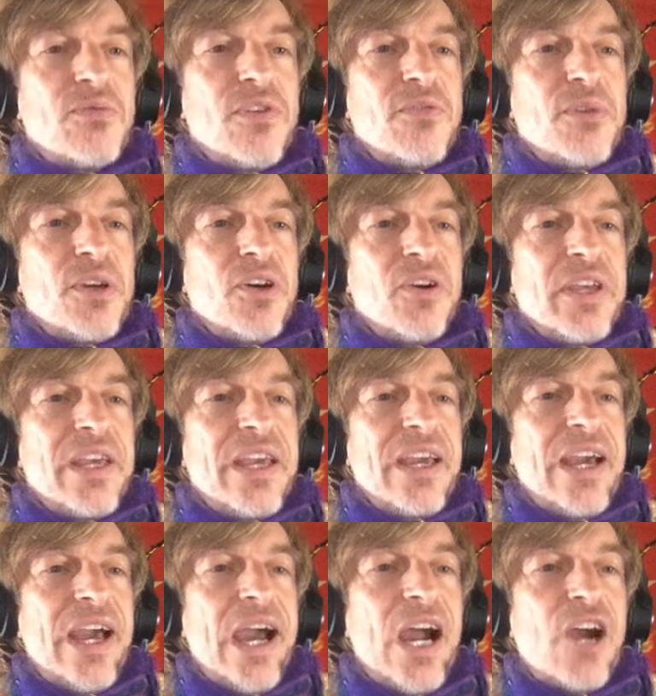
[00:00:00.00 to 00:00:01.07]
What have we got
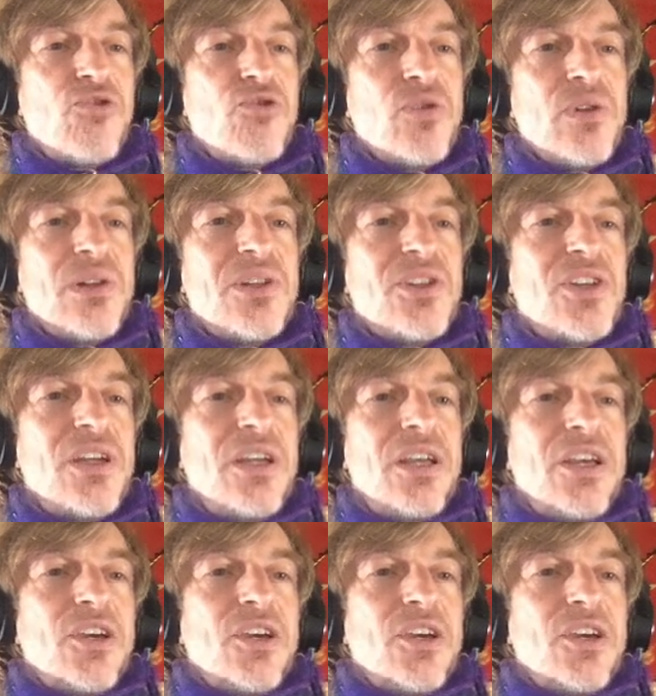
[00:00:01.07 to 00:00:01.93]
here? Harold.